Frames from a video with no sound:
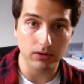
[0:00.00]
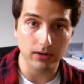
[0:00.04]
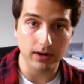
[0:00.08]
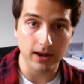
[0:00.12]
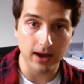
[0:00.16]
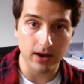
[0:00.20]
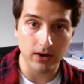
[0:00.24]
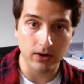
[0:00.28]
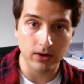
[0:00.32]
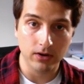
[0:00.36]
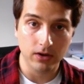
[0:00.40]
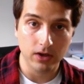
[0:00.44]

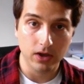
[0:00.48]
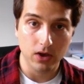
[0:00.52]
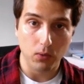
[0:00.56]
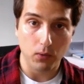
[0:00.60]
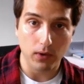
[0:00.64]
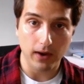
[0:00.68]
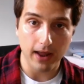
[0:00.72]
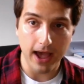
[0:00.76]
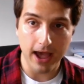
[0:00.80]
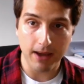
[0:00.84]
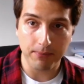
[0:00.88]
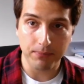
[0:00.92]
Now,
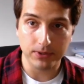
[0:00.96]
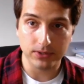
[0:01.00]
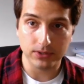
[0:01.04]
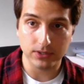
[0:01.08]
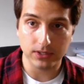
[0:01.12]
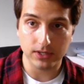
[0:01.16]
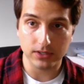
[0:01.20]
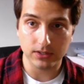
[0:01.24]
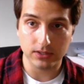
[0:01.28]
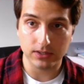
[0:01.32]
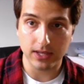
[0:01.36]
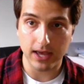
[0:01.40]
what happens
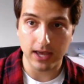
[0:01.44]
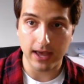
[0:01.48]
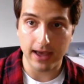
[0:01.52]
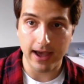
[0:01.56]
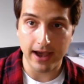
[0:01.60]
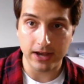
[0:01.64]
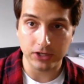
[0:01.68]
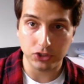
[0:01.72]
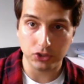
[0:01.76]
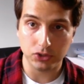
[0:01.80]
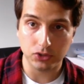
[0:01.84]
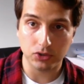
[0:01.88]
is, is that
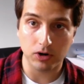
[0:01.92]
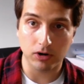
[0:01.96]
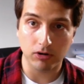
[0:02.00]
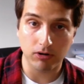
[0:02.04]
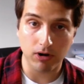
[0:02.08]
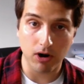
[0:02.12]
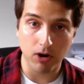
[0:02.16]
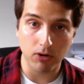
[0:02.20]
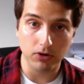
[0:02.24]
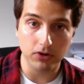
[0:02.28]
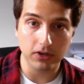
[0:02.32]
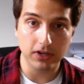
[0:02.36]
as you start
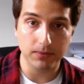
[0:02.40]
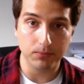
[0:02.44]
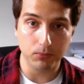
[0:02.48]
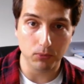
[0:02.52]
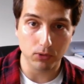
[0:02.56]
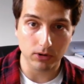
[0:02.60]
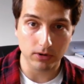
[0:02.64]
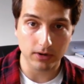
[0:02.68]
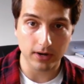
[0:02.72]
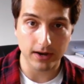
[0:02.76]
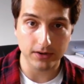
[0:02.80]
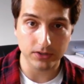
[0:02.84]
growing, you get
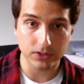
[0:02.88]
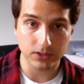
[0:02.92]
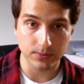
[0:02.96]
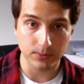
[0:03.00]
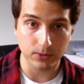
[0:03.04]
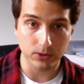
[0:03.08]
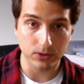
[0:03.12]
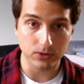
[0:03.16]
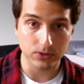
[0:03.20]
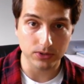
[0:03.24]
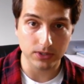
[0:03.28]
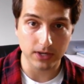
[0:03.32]
more
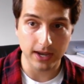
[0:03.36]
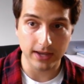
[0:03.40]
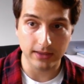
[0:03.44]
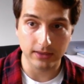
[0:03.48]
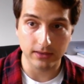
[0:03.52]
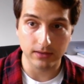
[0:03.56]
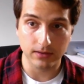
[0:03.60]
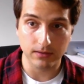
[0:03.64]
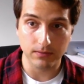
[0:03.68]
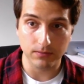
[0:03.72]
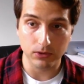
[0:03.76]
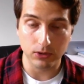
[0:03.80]
customers,
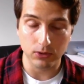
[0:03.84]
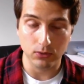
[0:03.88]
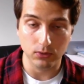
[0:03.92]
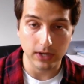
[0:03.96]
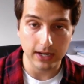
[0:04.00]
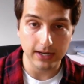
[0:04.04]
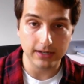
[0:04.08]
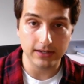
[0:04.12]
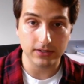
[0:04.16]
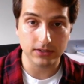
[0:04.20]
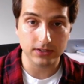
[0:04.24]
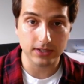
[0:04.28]
and you
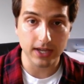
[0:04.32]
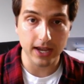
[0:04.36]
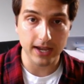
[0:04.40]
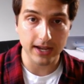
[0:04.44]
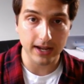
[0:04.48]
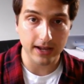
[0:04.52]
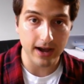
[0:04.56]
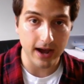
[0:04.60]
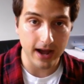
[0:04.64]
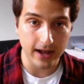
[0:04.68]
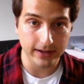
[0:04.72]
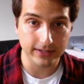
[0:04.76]
need to stay in
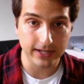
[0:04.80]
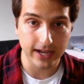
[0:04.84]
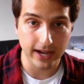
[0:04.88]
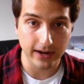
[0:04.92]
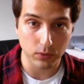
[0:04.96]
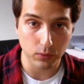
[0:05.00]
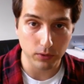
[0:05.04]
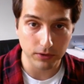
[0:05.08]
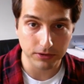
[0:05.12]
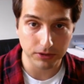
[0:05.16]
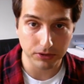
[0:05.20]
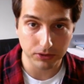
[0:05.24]
contact
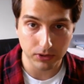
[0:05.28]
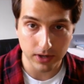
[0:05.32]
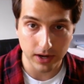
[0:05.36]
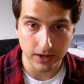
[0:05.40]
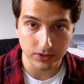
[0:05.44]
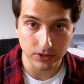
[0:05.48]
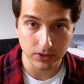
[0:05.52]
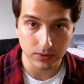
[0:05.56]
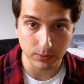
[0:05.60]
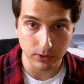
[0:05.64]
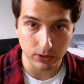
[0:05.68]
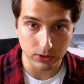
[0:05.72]
with your
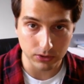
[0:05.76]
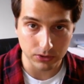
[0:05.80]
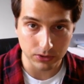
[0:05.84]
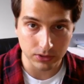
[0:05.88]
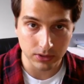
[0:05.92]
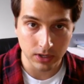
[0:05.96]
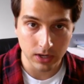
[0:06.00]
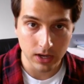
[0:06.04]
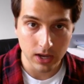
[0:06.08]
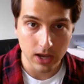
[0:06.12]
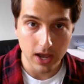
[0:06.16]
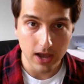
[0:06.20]
customers.
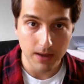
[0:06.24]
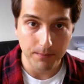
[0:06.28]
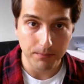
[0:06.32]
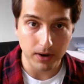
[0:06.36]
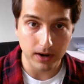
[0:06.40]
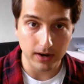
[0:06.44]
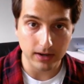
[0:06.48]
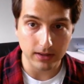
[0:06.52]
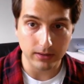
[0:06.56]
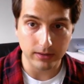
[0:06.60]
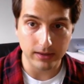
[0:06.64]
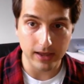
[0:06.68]

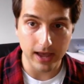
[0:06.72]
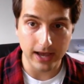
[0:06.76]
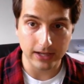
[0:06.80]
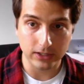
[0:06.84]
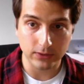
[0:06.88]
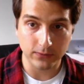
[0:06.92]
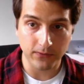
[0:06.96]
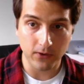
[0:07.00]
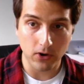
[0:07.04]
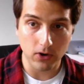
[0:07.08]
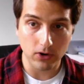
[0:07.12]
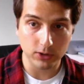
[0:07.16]
But as
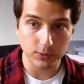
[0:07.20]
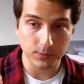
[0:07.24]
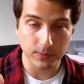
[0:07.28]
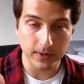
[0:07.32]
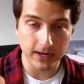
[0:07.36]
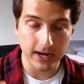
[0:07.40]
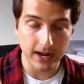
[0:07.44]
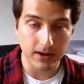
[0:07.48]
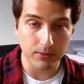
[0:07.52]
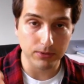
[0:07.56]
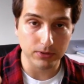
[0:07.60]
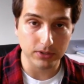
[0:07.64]
far as being
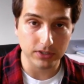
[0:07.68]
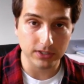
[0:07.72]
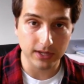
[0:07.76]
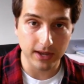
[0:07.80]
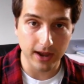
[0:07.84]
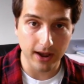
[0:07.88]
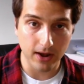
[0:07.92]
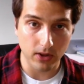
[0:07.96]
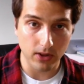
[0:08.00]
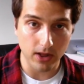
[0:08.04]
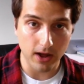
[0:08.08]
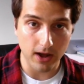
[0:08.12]
able to
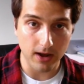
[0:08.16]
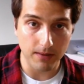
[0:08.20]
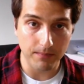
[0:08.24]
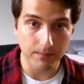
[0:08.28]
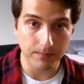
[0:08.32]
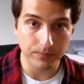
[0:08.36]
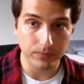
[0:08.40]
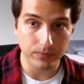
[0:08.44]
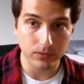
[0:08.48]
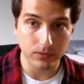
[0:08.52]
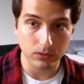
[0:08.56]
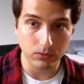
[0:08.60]
scale
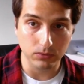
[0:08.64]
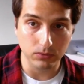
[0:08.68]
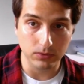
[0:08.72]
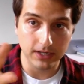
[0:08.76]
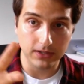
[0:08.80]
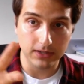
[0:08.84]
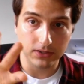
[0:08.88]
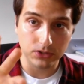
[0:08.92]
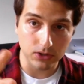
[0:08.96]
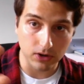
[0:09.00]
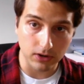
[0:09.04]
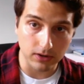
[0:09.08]
up, you need to
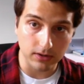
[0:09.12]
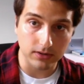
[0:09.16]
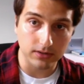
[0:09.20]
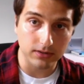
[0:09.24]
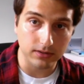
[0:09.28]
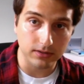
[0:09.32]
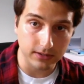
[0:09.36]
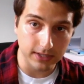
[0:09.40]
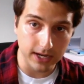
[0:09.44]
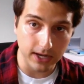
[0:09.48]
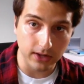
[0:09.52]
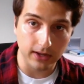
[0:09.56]

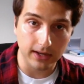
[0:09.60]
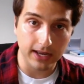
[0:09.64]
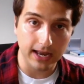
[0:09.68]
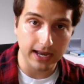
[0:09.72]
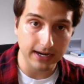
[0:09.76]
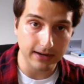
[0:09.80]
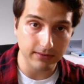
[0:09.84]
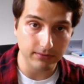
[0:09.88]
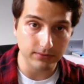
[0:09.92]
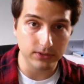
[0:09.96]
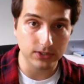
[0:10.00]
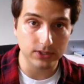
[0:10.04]
start
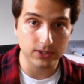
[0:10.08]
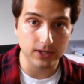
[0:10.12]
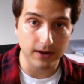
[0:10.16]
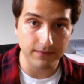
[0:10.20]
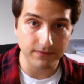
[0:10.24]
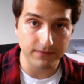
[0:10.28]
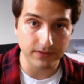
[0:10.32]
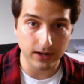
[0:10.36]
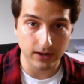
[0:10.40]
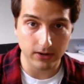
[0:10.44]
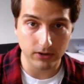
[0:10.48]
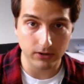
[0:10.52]
delegating stuff
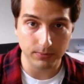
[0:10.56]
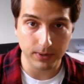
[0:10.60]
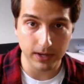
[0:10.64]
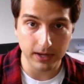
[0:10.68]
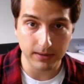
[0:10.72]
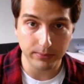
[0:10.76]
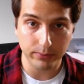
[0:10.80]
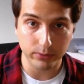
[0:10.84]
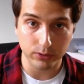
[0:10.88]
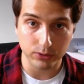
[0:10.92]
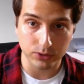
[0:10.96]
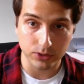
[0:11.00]
to other
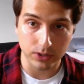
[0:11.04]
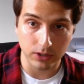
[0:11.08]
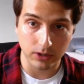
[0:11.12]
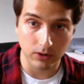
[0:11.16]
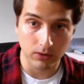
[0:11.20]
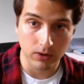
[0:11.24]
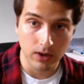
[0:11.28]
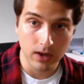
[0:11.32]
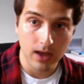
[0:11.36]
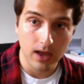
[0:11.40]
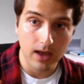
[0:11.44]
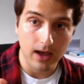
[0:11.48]
people.
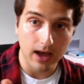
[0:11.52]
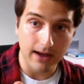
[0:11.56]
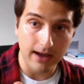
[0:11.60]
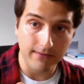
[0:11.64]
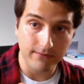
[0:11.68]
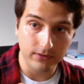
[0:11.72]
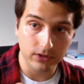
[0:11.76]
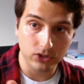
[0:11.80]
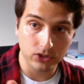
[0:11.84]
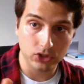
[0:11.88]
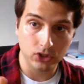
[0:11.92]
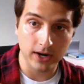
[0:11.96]
So I'm
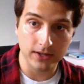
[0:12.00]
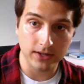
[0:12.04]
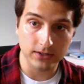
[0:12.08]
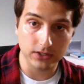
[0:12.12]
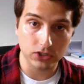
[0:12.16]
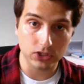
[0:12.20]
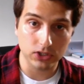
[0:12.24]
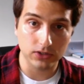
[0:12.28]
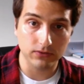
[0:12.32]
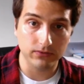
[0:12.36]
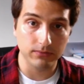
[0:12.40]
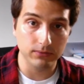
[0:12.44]

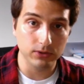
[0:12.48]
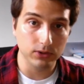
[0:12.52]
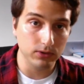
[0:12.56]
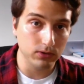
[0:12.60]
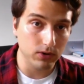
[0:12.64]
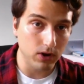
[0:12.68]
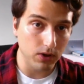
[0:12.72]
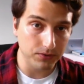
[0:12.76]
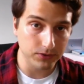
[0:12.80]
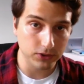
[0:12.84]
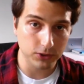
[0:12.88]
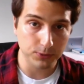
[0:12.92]
transitioned from doing
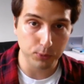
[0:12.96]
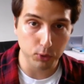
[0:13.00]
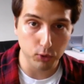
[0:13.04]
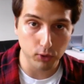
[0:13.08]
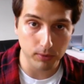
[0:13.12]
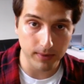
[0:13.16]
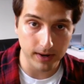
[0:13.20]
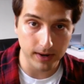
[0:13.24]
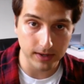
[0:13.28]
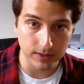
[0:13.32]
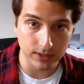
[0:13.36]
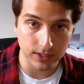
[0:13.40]
all the support
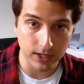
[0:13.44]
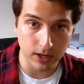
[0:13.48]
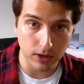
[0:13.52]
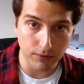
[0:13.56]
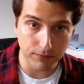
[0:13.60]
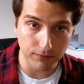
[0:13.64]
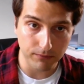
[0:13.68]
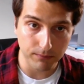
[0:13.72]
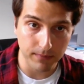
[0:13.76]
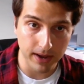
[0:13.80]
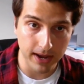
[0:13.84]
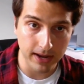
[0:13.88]
myself
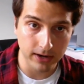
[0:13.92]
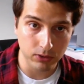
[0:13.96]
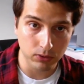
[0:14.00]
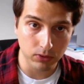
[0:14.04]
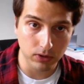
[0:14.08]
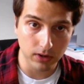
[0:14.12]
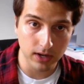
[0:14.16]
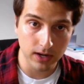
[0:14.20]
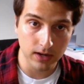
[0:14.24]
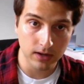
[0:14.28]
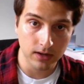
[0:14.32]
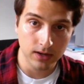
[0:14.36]

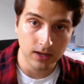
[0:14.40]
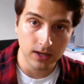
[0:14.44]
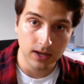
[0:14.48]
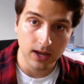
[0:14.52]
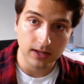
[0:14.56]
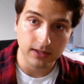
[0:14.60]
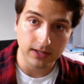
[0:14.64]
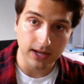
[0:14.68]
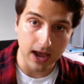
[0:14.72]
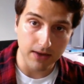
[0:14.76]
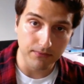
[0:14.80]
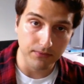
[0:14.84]
manually
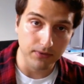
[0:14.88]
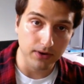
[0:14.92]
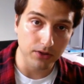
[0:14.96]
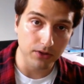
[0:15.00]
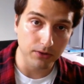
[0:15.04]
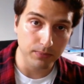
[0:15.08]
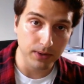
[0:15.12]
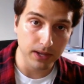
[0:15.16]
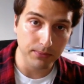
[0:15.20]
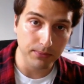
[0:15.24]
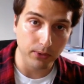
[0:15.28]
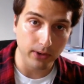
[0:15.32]
to having other
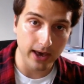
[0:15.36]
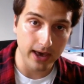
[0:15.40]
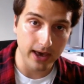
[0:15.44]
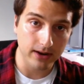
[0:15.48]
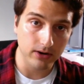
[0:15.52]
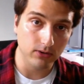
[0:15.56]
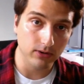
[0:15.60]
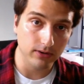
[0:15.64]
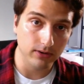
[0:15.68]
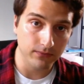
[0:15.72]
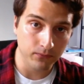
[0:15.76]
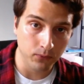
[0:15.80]
people
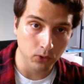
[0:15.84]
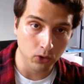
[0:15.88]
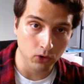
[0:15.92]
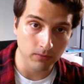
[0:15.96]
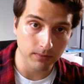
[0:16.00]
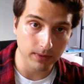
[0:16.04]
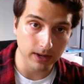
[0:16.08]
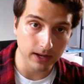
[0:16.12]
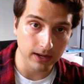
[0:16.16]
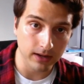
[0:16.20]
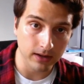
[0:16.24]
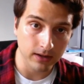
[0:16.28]
handle it for
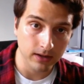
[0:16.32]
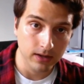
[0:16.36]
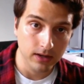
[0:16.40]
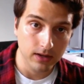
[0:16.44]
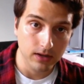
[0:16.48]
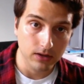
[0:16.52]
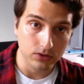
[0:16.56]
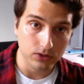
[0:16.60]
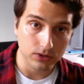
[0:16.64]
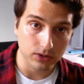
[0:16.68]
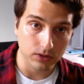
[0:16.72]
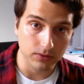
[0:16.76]
me.
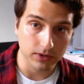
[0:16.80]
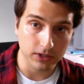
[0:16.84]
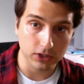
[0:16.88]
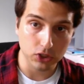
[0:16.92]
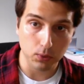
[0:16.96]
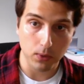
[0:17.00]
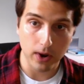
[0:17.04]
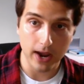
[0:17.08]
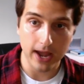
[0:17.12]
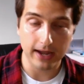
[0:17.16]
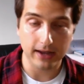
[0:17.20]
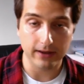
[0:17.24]
So this
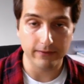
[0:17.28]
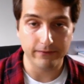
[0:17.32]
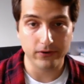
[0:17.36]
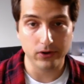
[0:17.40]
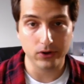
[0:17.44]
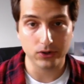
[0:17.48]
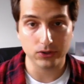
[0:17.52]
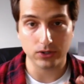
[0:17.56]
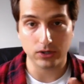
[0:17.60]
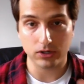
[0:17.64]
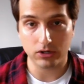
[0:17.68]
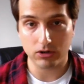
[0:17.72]
way I can
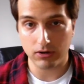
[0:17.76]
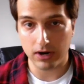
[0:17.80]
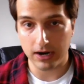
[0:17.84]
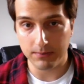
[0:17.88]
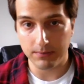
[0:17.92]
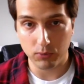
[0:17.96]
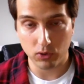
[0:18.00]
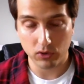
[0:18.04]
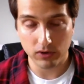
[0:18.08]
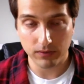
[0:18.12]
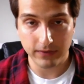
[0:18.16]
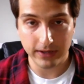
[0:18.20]
focus on creating
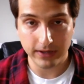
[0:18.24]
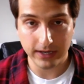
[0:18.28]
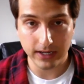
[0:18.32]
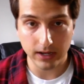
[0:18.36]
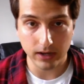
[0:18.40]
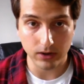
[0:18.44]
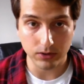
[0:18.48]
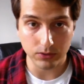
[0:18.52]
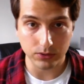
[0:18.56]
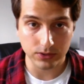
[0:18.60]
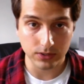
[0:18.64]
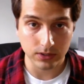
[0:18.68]
more
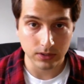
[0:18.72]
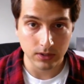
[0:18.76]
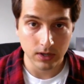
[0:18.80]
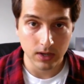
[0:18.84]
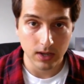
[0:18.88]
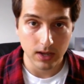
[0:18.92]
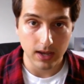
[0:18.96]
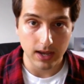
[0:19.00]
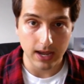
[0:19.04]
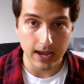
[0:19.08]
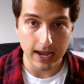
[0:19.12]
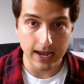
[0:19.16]
videos
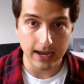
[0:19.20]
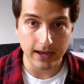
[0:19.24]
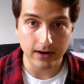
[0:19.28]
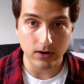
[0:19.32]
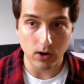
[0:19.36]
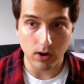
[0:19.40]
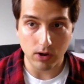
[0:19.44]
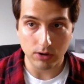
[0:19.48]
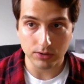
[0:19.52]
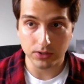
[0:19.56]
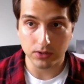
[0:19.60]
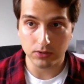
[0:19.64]
and
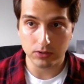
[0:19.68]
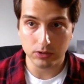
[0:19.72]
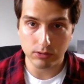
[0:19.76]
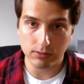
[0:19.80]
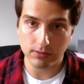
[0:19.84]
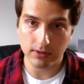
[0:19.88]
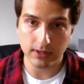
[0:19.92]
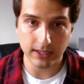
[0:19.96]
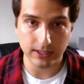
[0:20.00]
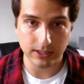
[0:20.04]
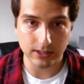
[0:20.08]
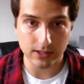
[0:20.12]
also doing
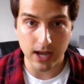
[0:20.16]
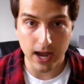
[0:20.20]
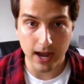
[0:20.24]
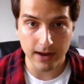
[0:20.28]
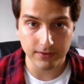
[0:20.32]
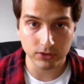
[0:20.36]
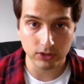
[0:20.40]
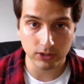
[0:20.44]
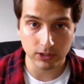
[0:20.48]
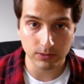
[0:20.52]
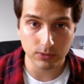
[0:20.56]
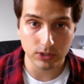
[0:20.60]
these live
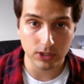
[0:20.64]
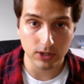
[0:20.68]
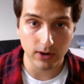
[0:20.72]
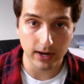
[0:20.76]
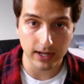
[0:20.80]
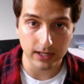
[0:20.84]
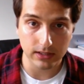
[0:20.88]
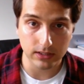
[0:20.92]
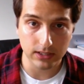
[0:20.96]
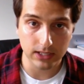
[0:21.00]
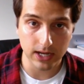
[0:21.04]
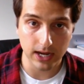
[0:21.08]
streams so I
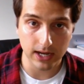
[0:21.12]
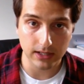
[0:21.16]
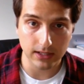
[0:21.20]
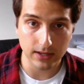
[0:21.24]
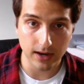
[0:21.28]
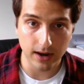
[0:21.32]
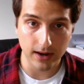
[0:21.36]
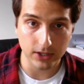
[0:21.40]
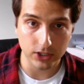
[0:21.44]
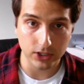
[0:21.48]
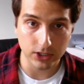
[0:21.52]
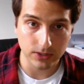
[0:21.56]
can stay in
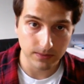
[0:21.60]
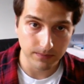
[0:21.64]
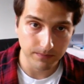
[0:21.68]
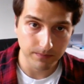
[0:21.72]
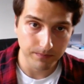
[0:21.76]
touch.